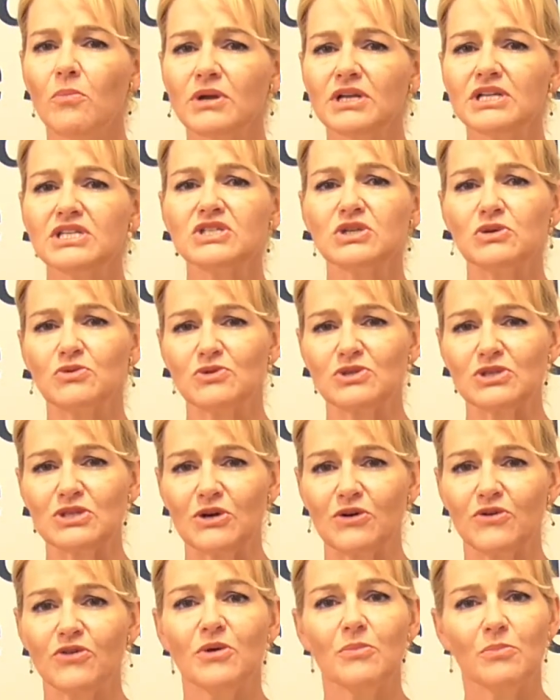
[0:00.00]
but it's
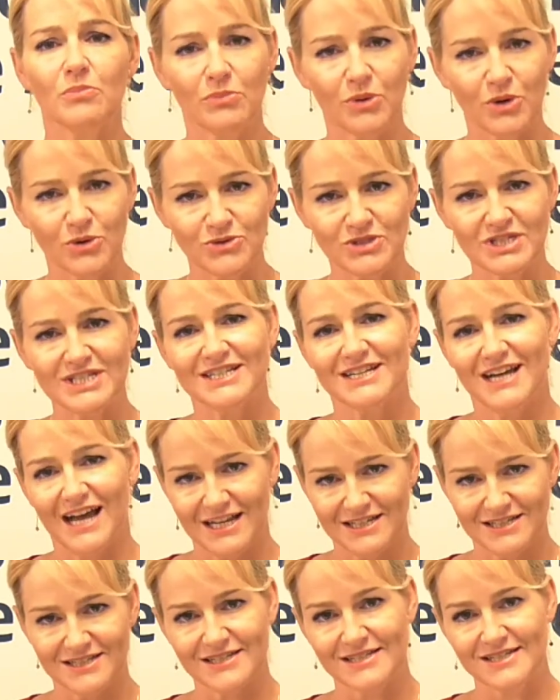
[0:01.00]
also the most
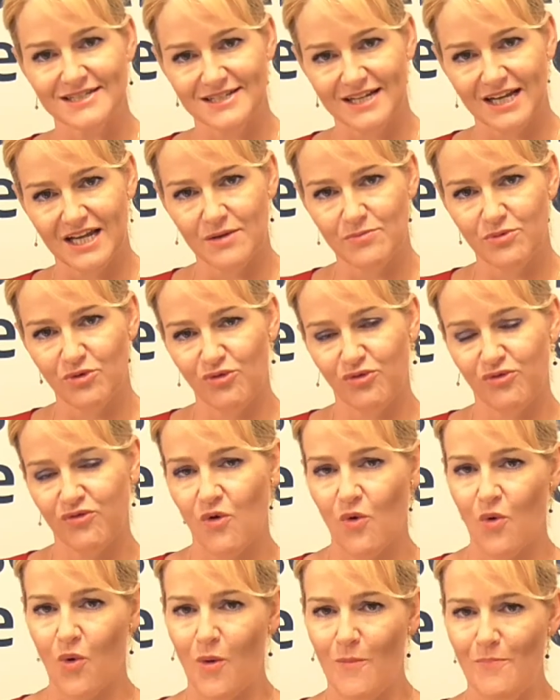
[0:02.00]
unstable
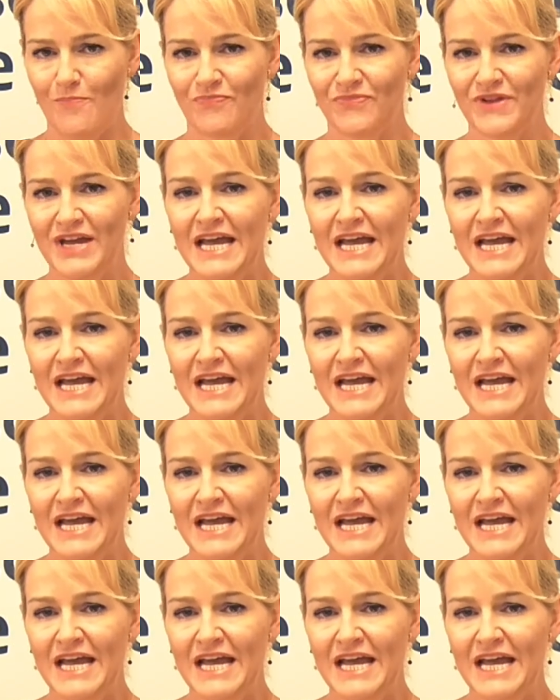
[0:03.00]
form.